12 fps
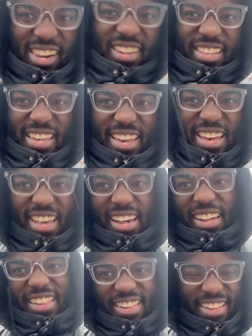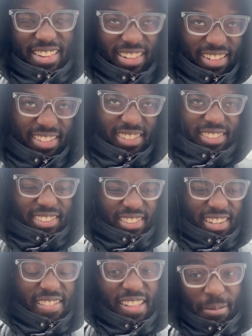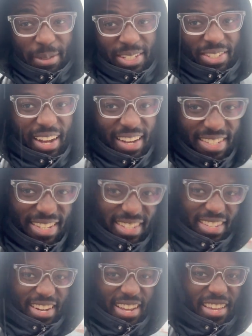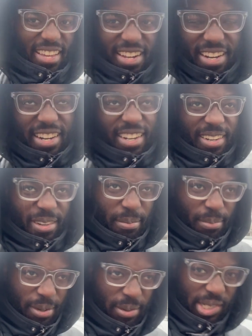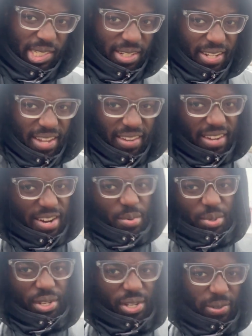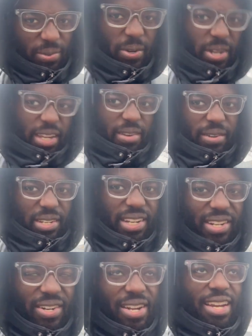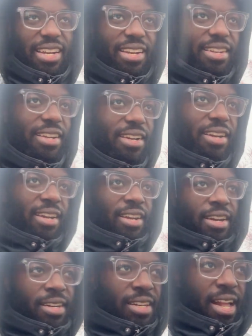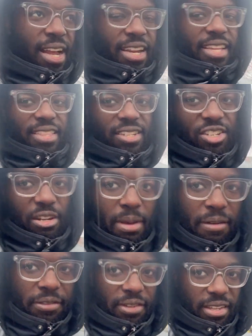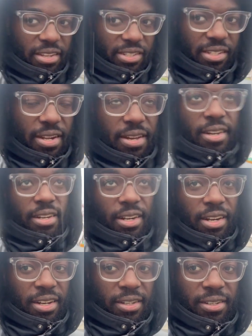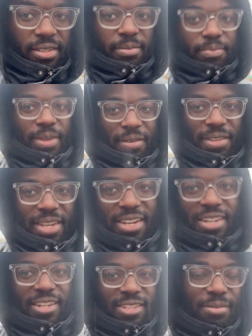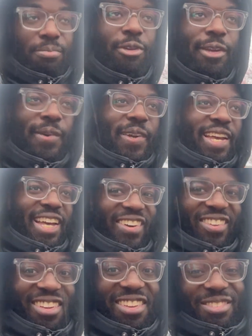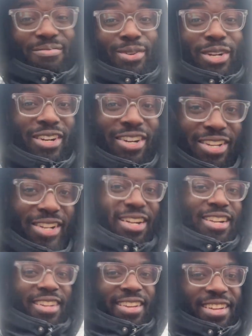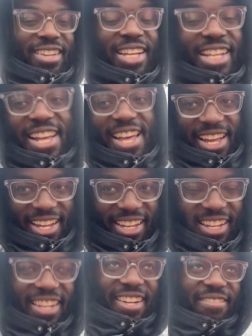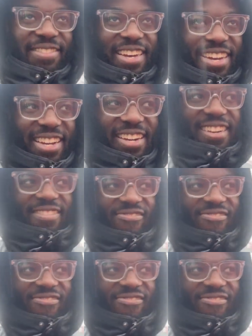Yeah, I'm exhausted today, but we're still out here. We're still working. We're still grinding. I gotta hit the gym after this. Definitely gonna need some pre-workout, cause bruh, I'm tired.